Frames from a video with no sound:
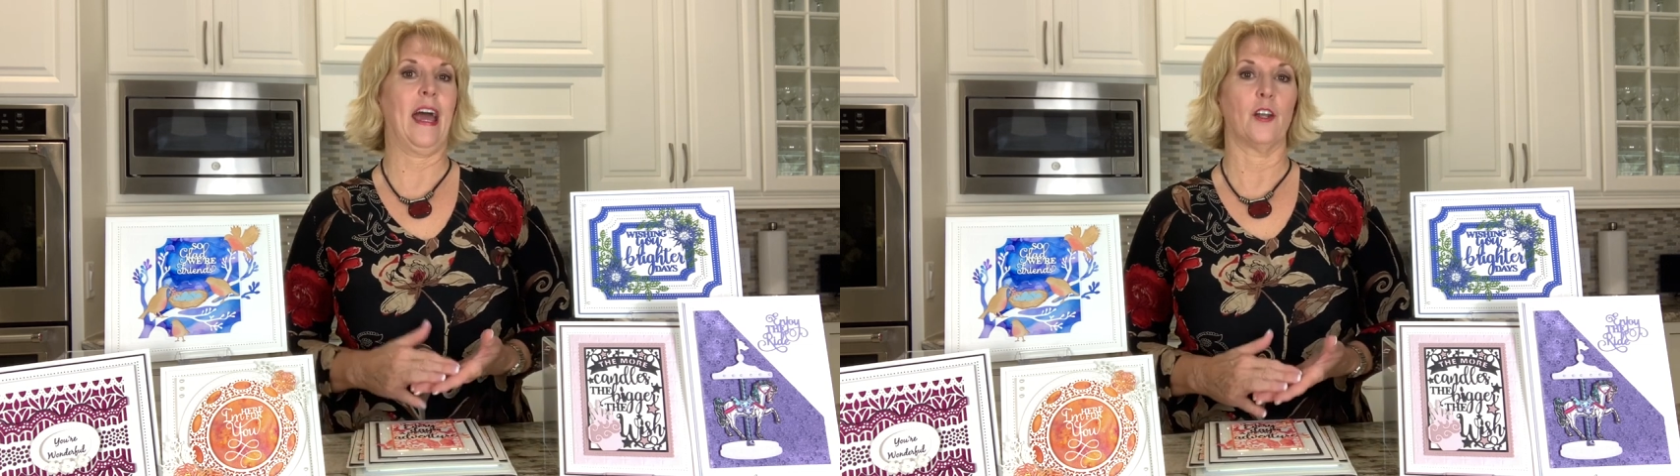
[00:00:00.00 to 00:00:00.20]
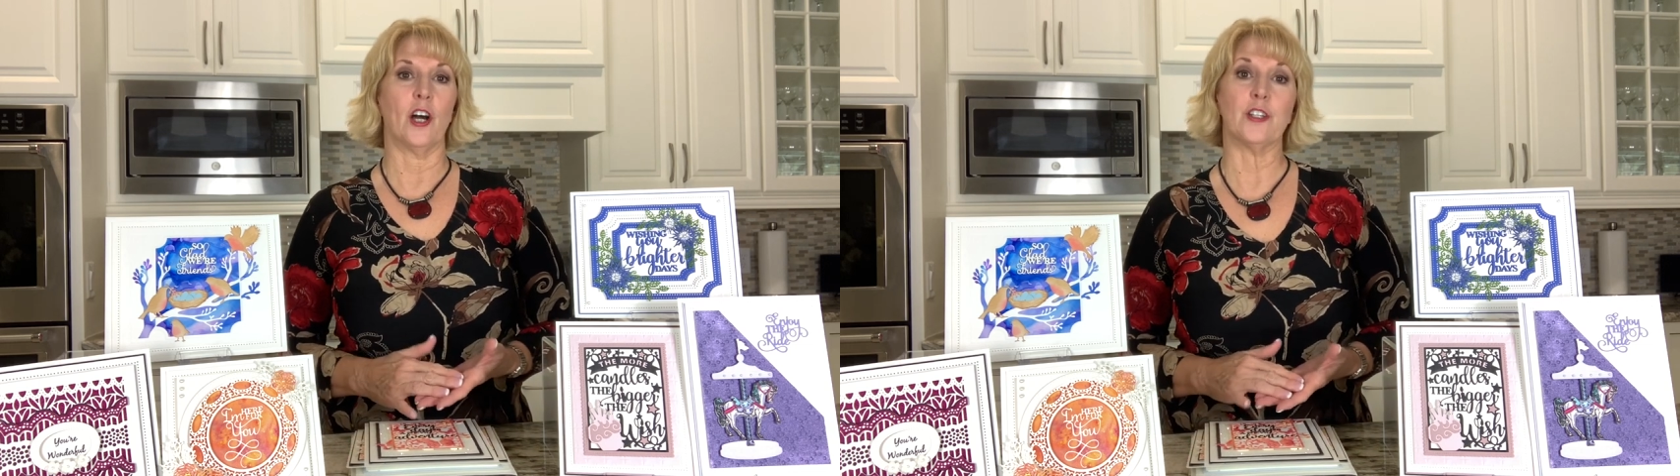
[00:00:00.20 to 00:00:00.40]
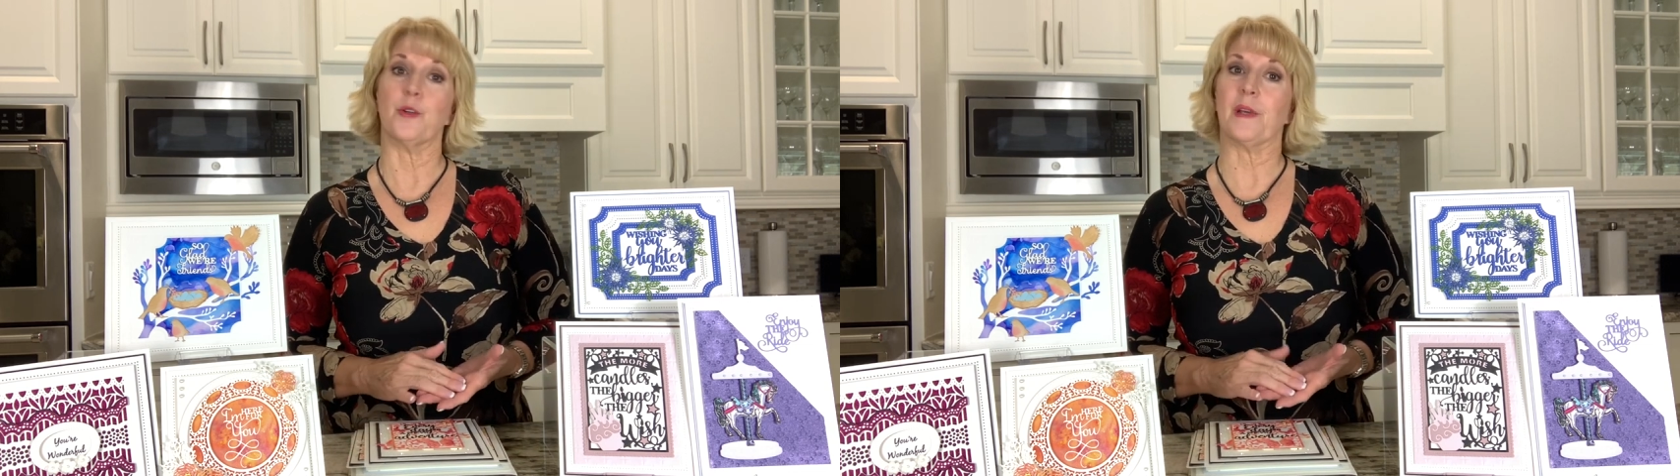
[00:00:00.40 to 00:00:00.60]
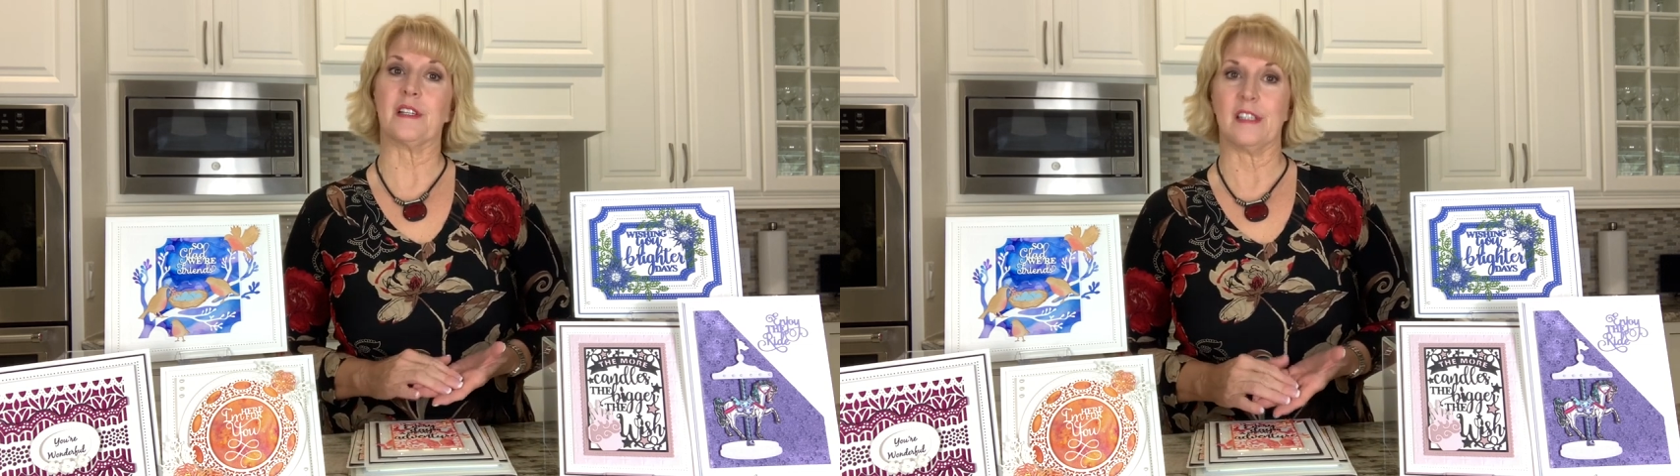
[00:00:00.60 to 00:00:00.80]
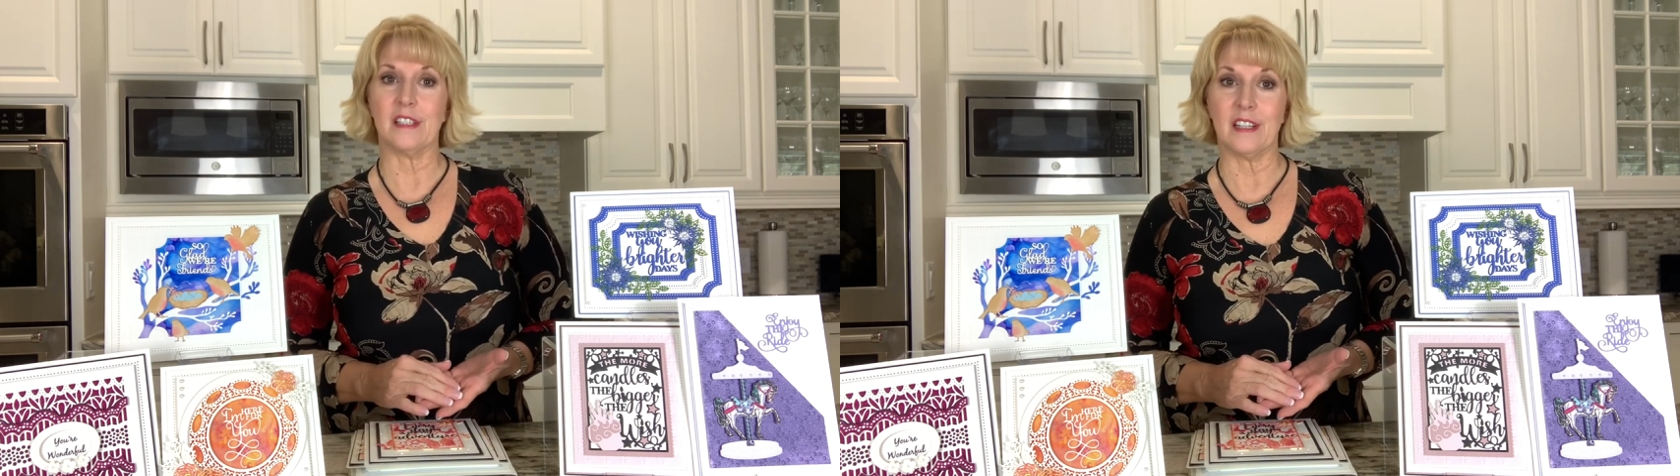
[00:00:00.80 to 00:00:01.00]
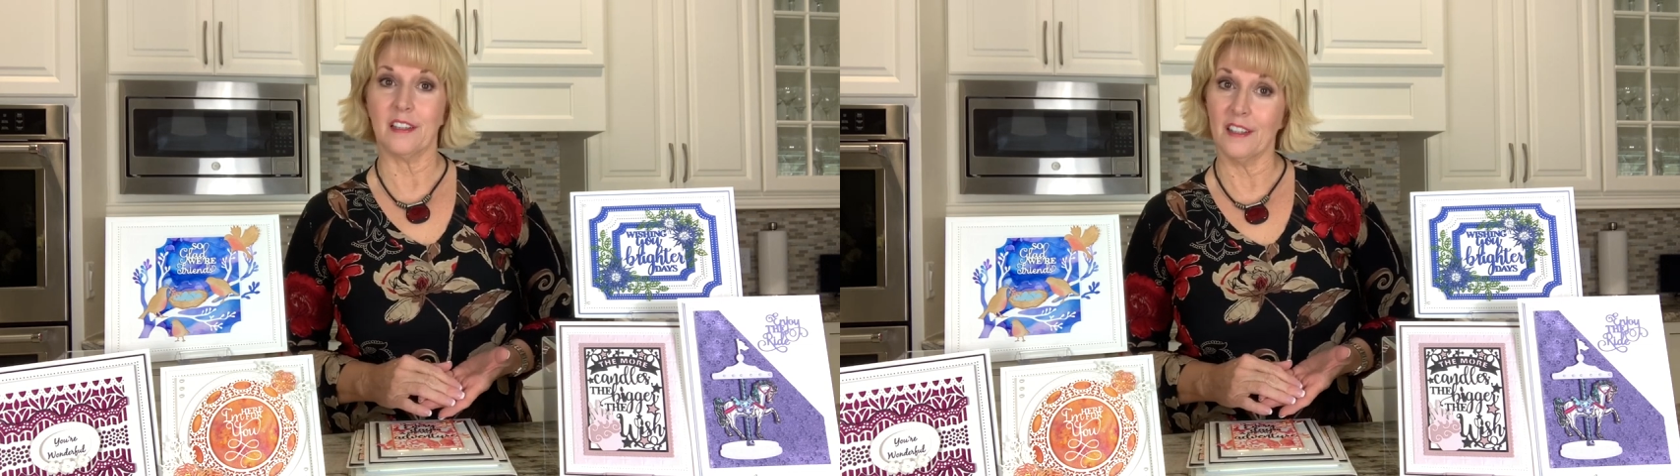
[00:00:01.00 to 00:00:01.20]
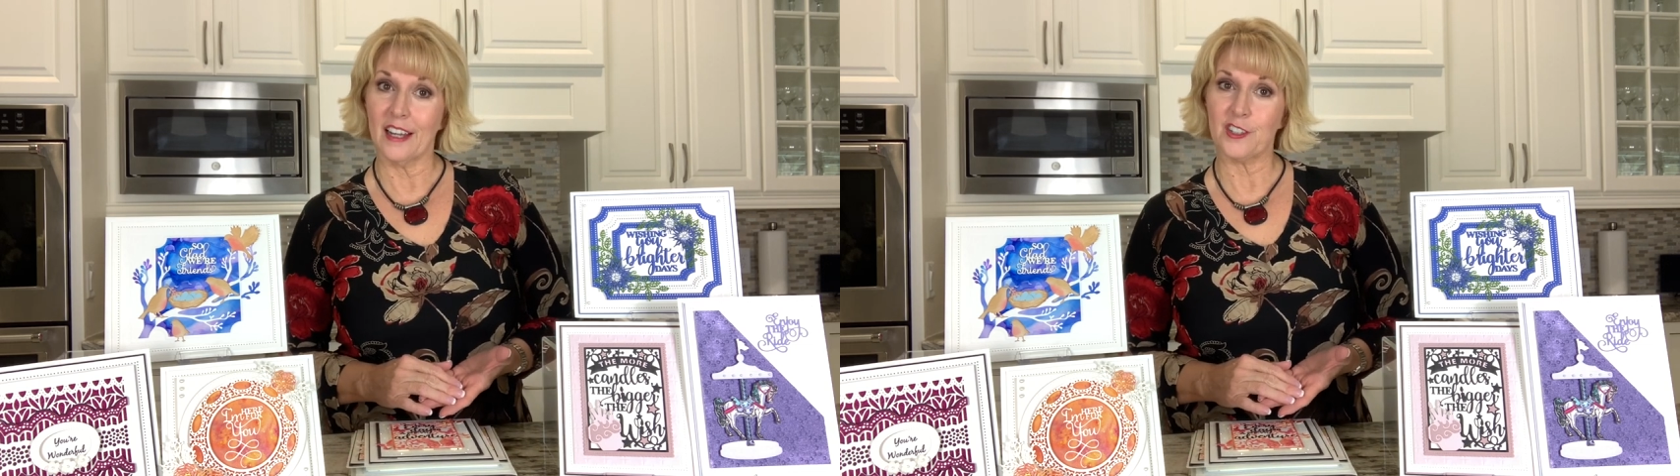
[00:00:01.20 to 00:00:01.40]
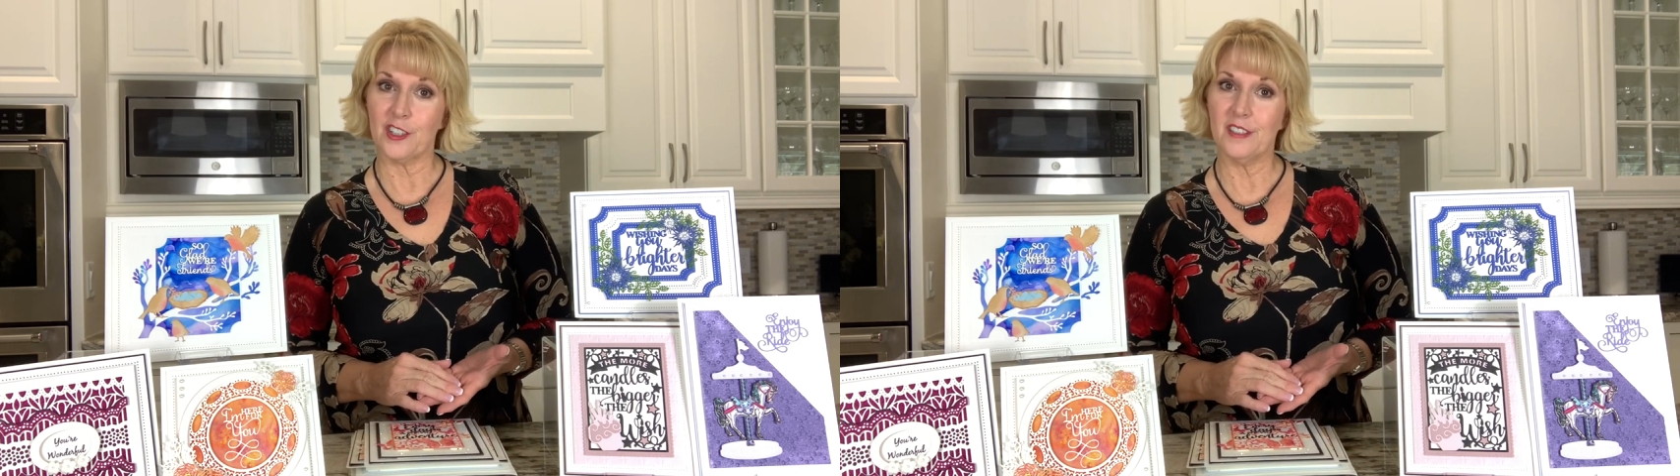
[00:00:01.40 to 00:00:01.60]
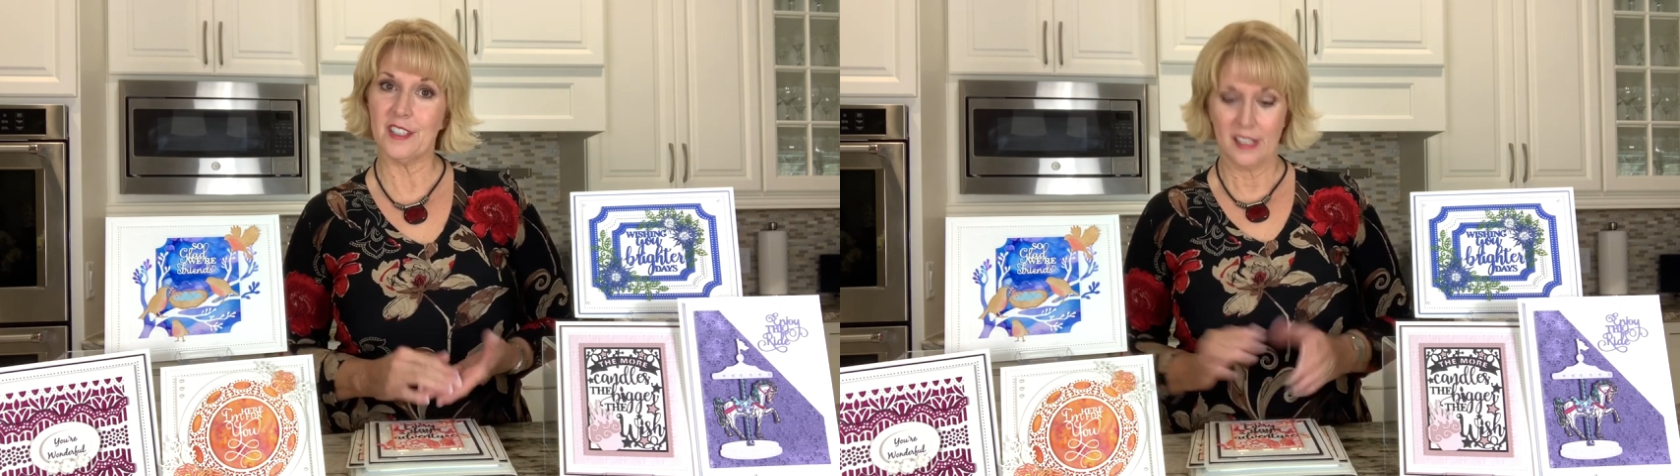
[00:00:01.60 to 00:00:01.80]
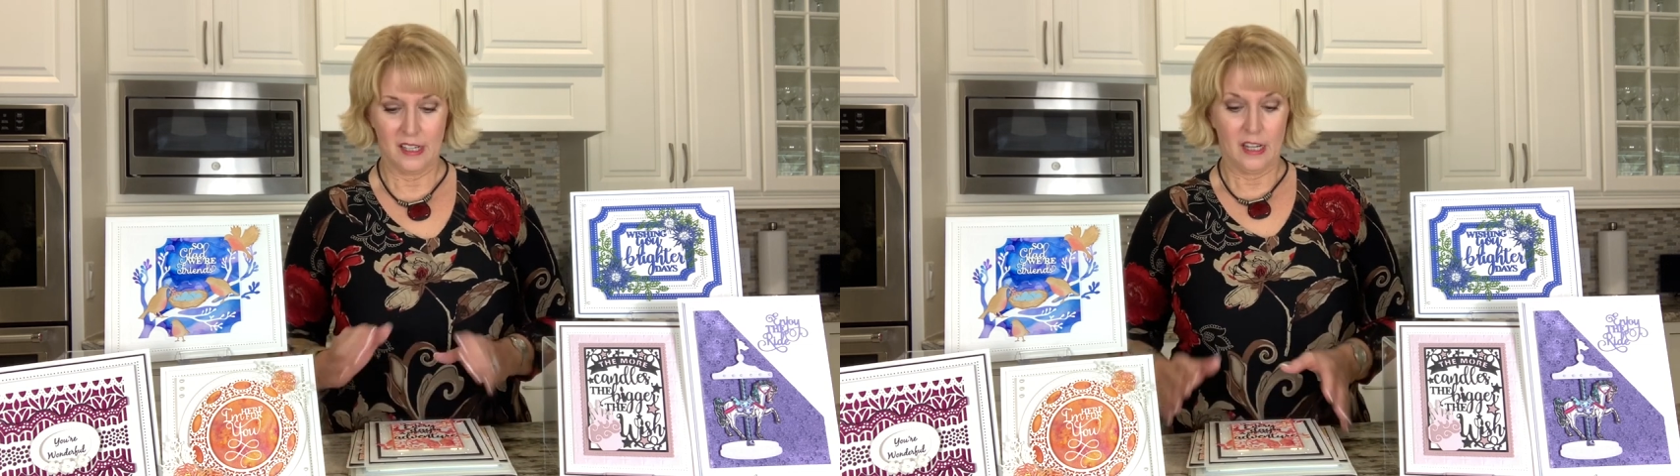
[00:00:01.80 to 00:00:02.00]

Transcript: add on to existing collections.